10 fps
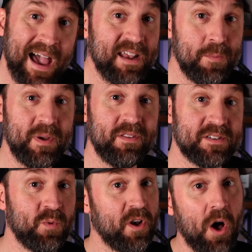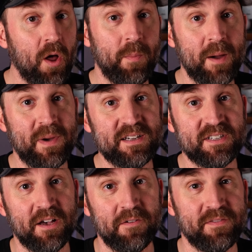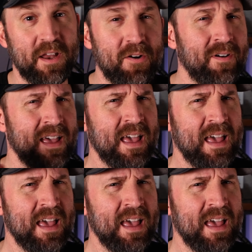had to build this one all by myself. You know,